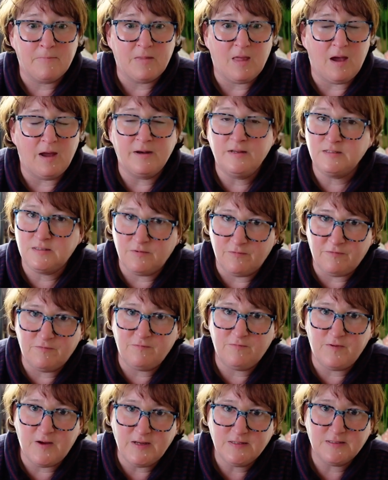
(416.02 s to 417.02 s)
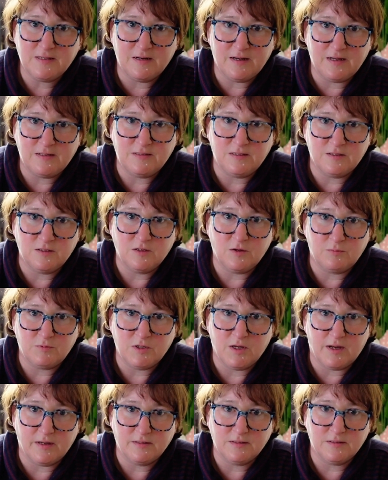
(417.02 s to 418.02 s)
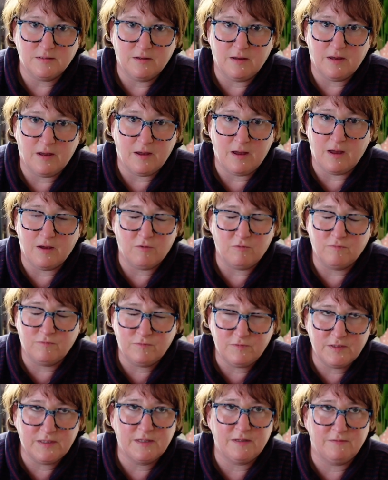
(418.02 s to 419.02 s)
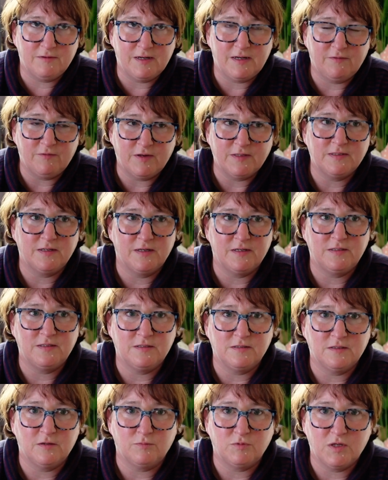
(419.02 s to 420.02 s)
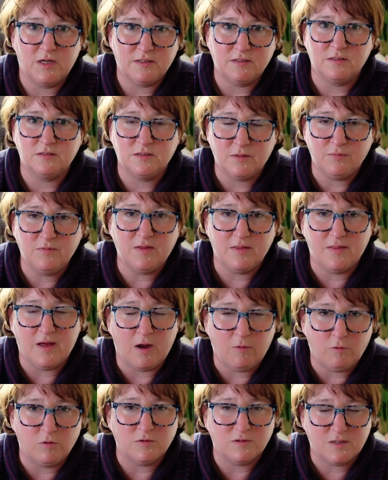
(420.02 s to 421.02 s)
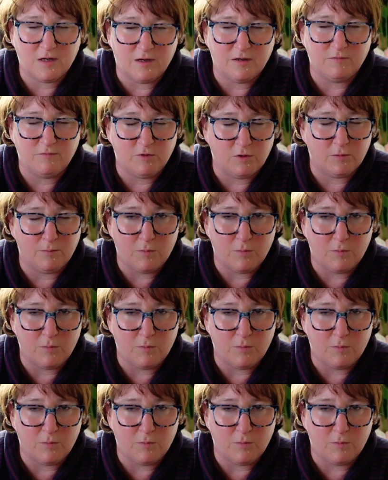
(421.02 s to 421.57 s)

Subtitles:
And it's a fascinating subject, really, really fascinating subject, and something that I want to kind of look